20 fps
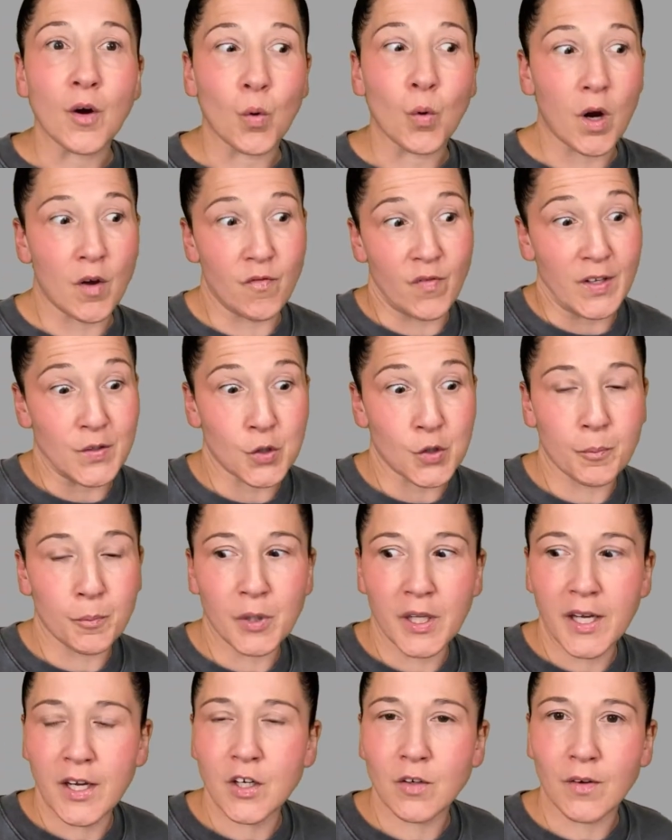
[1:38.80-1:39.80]
events are
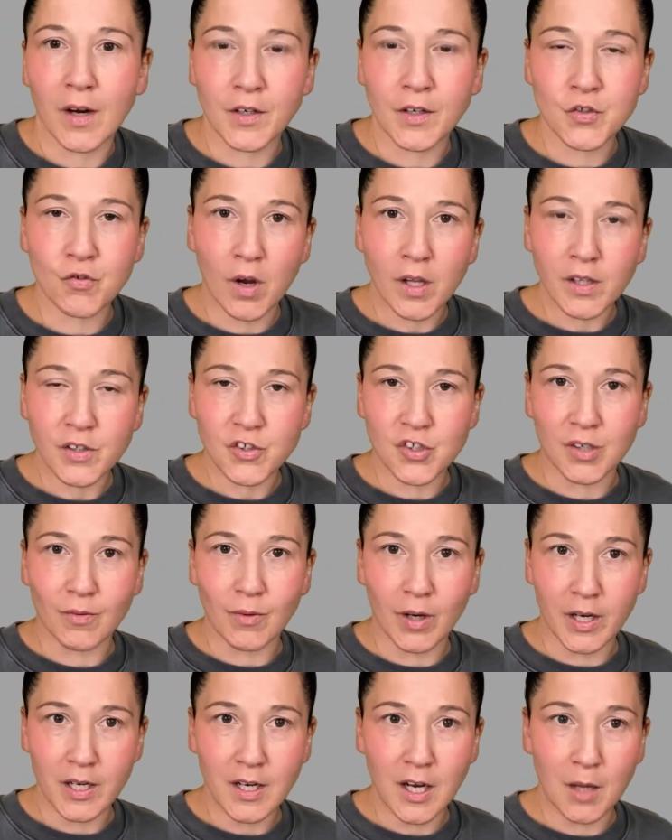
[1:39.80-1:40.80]
planned around astrology,
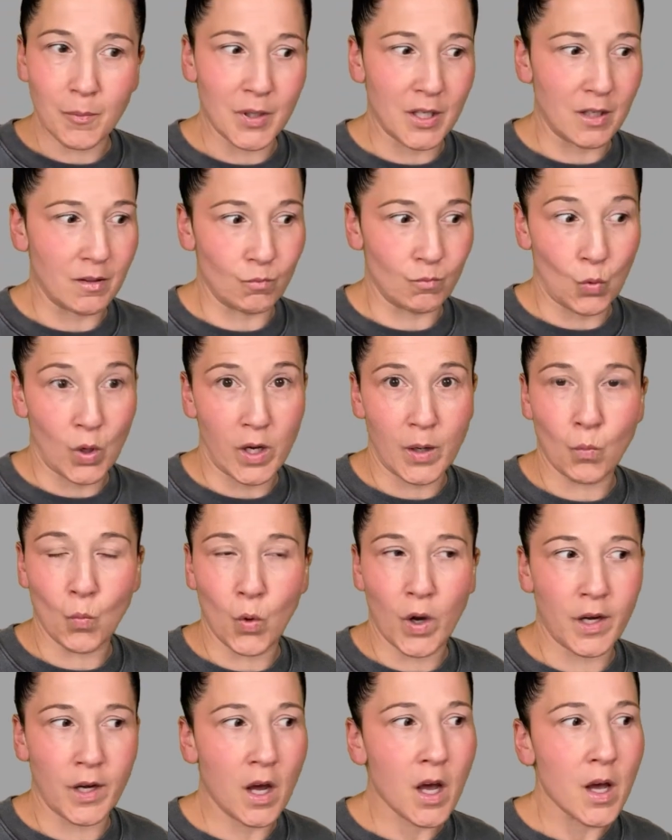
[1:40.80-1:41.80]
right? I mean, why,
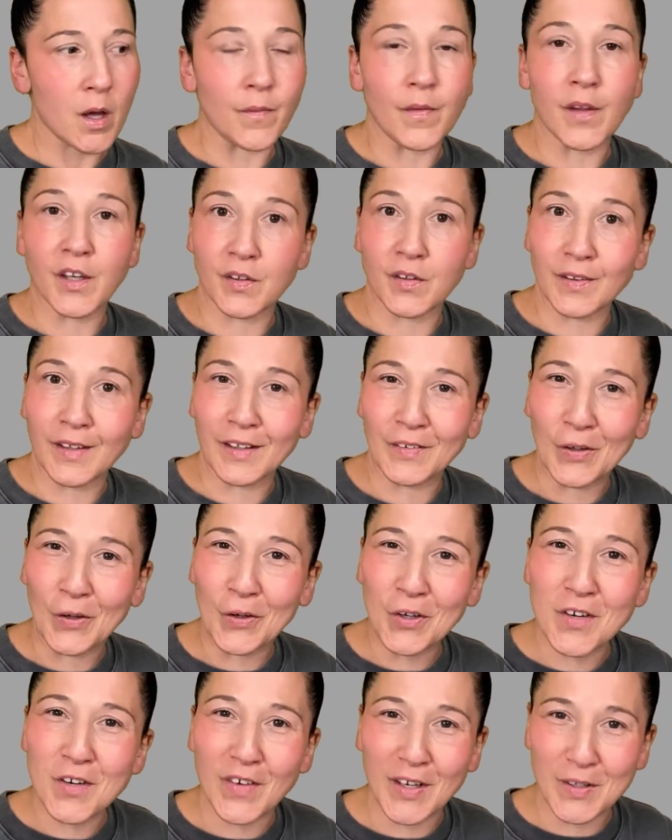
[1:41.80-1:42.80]
why not? Like, like the
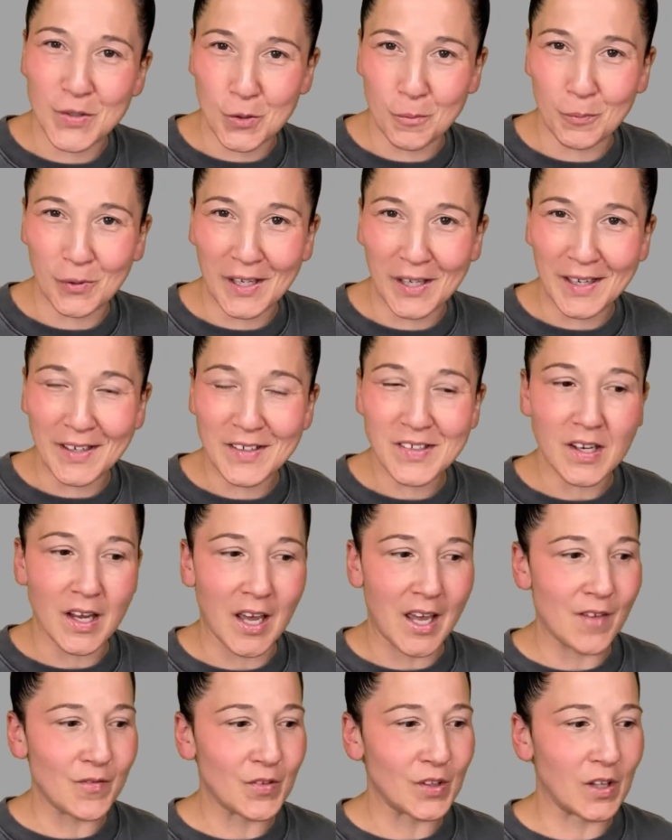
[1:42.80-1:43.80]
good events are planned. I
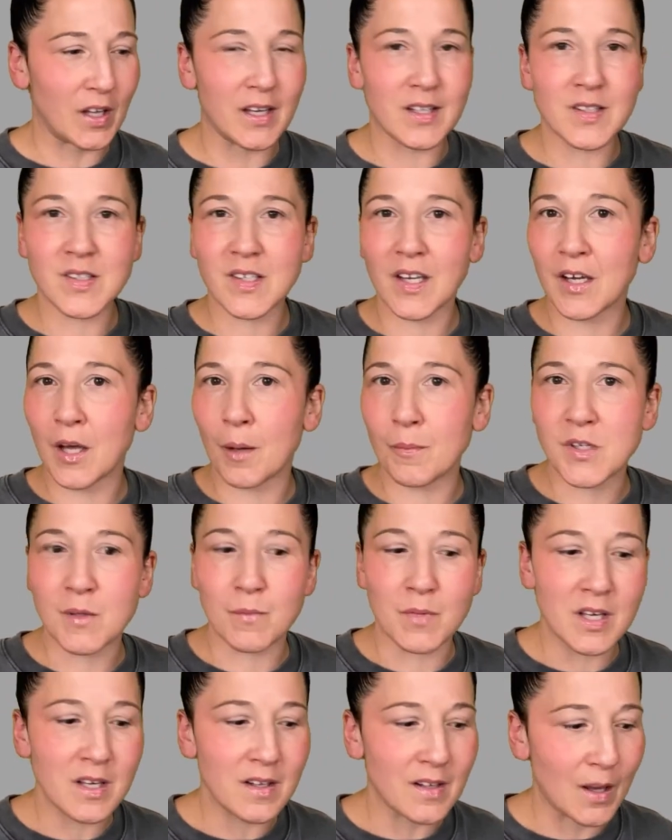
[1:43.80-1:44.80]
have clients that come to
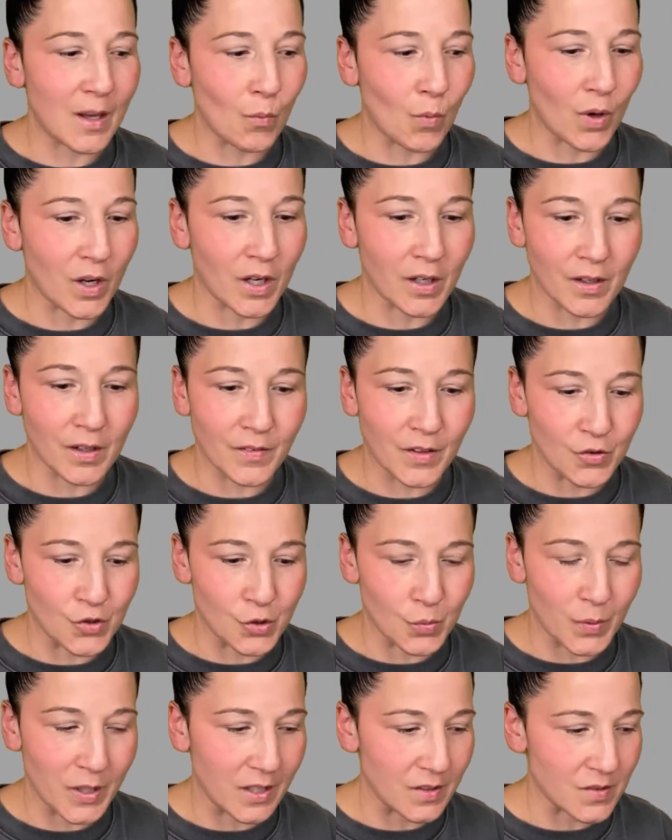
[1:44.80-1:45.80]
me and they want to, they're
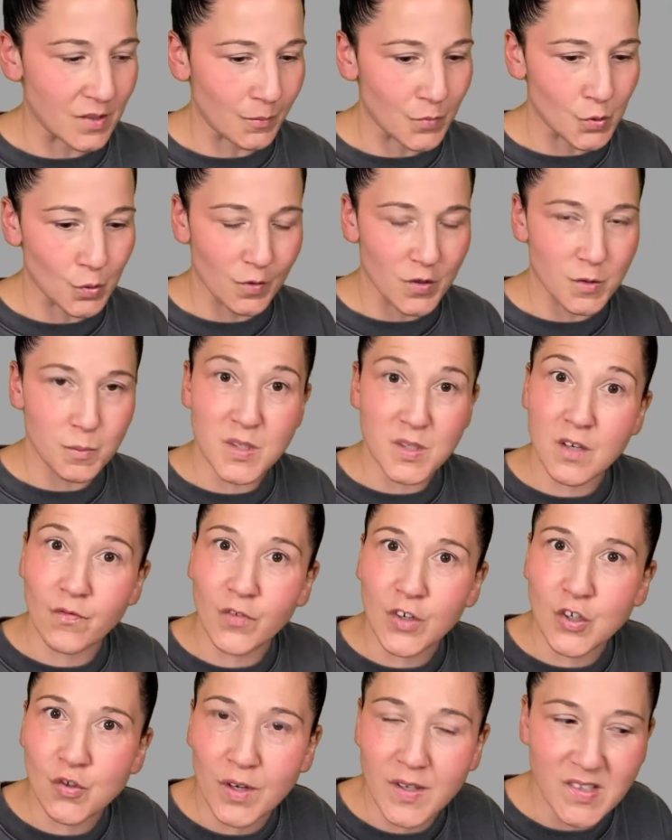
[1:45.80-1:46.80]
doing some sort of
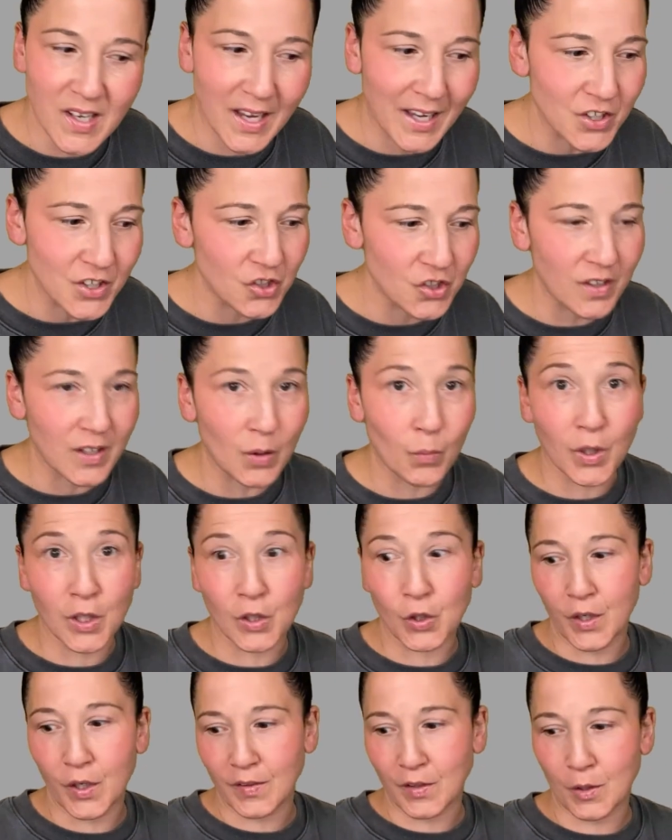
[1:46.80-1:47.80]
specific transaction and they want to
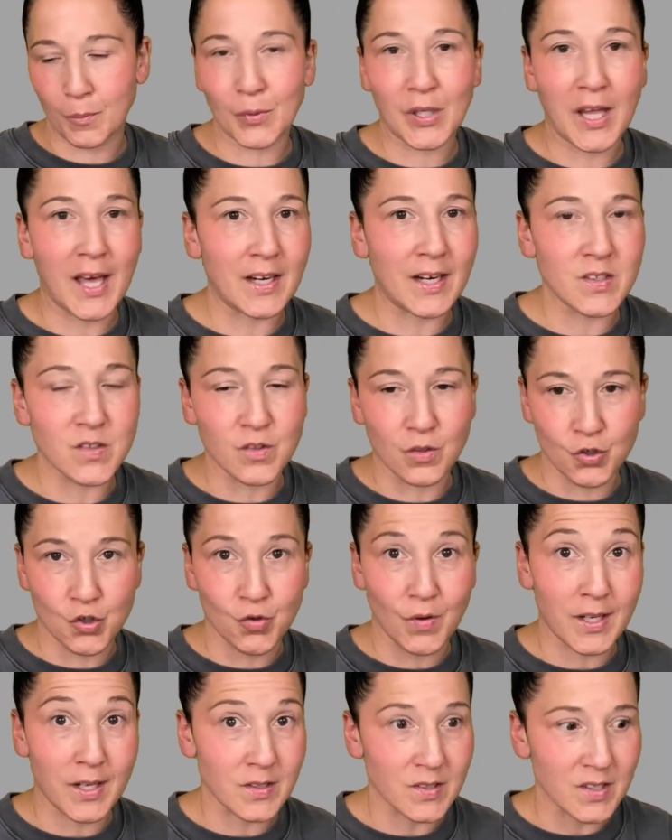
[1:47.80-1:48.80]
look at their planets, their
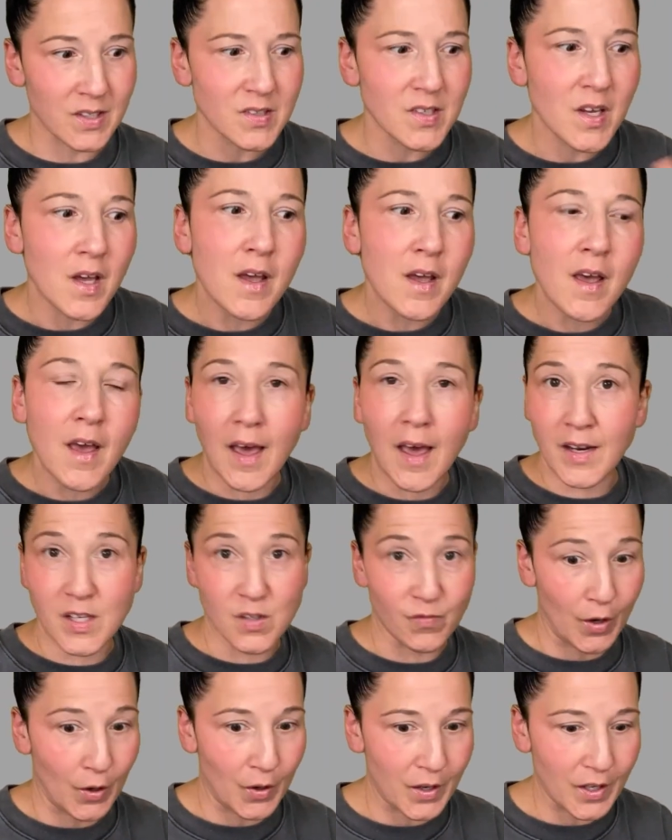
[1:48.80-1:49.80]
transits. And it's
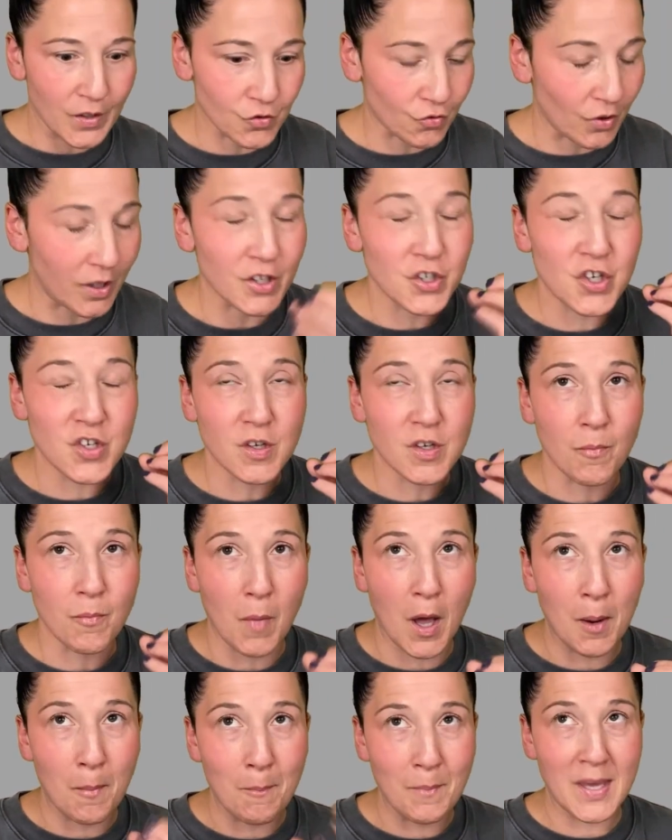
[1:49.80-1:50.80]
very, astrology is an
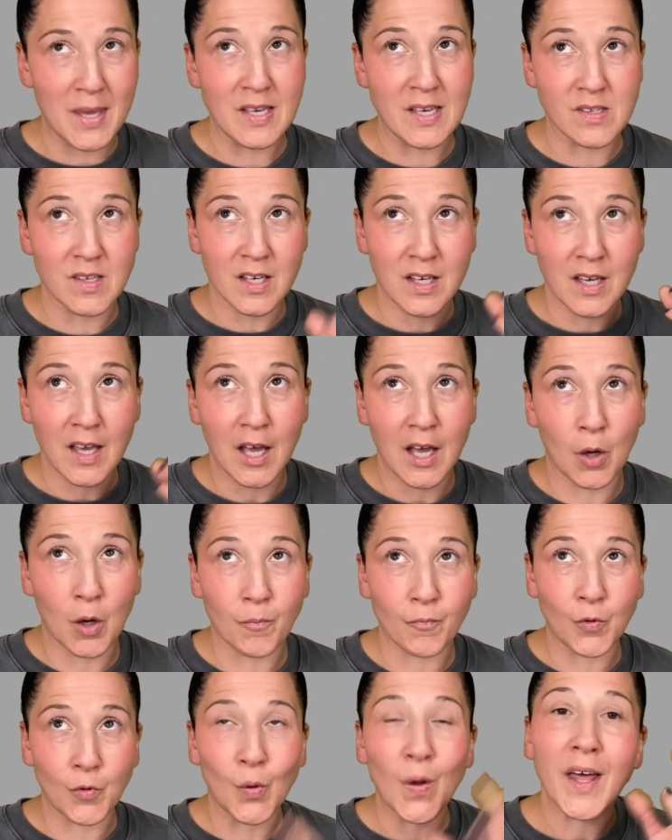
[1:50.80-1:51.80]
amazing,
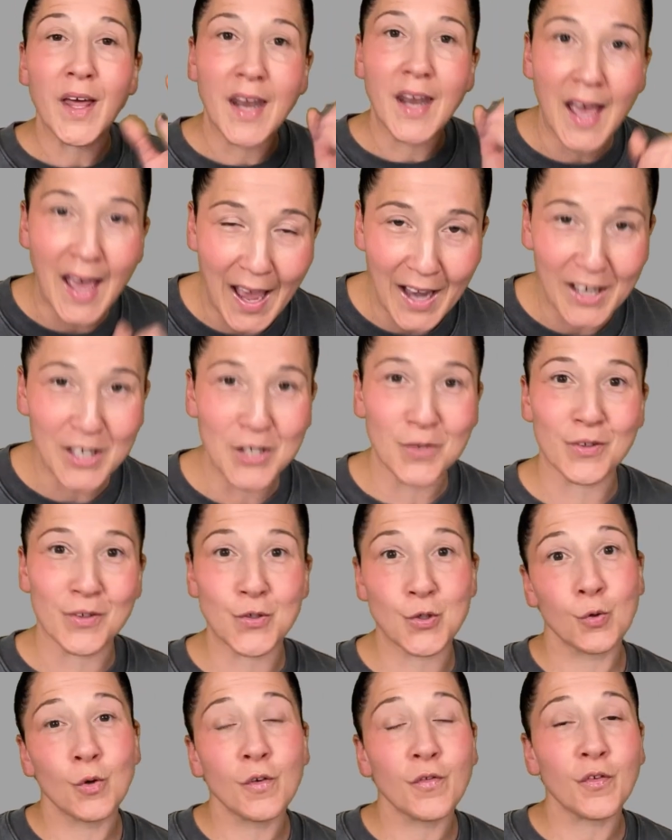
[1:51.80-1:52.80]
helpful, and accurate
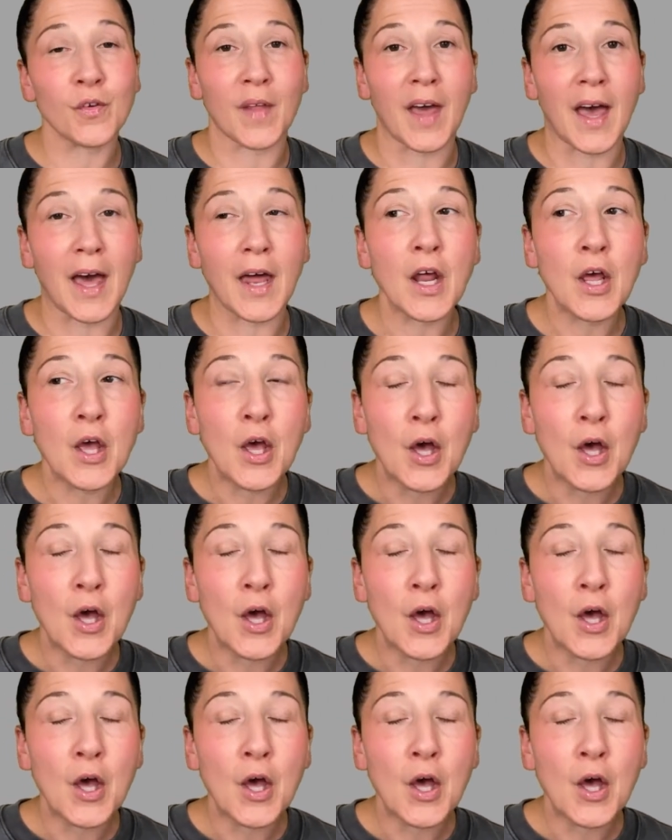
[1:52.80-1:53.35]
tool for that.